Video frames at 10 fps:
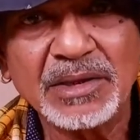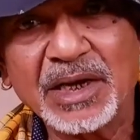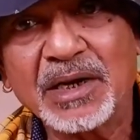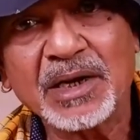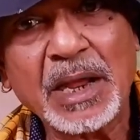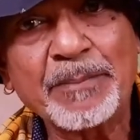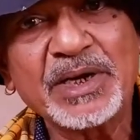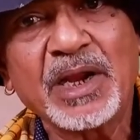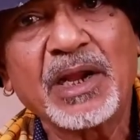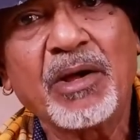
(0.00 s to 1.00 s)
The
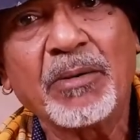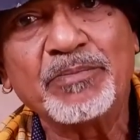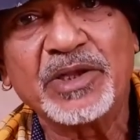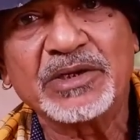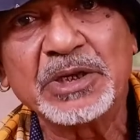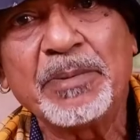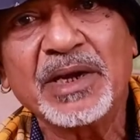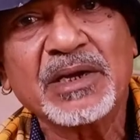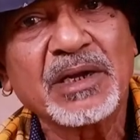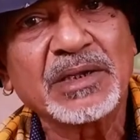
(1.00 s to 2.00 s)
capital of the
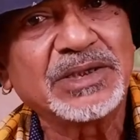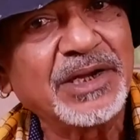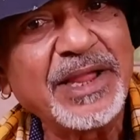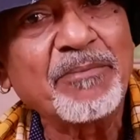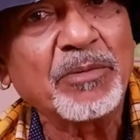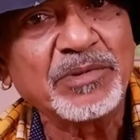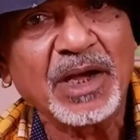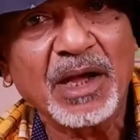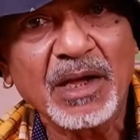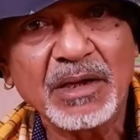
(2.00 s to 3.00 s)
Tibet is the name of
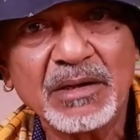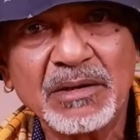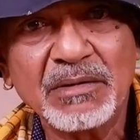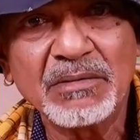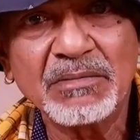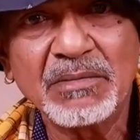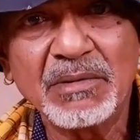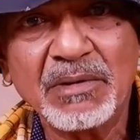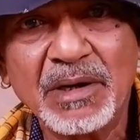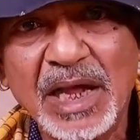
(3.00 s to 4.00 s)
the
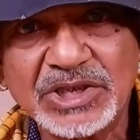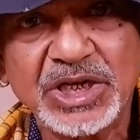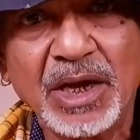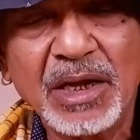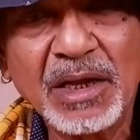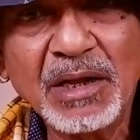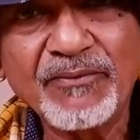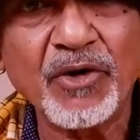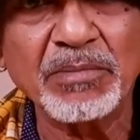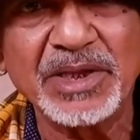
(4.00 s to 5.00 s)
Lhasa.
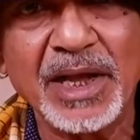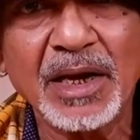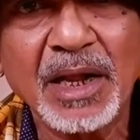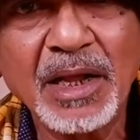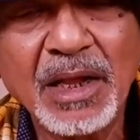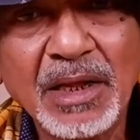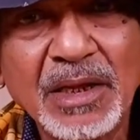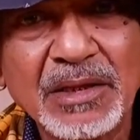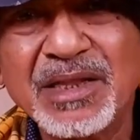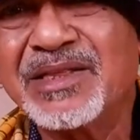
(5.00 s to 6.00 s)
From there,
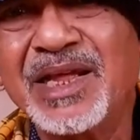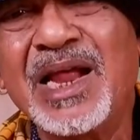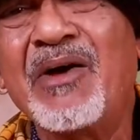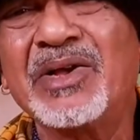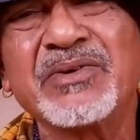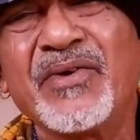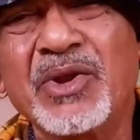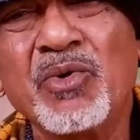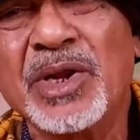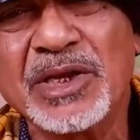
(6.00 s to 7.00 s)
that then I was a
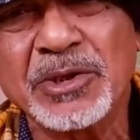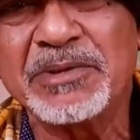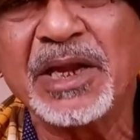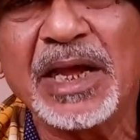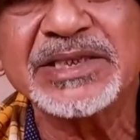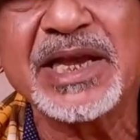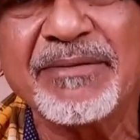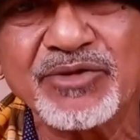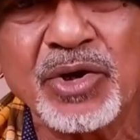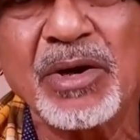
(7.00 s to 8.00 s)
very weakness of the Lhasa
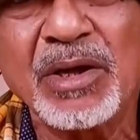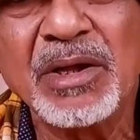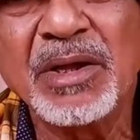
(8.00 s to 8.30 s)
Apso.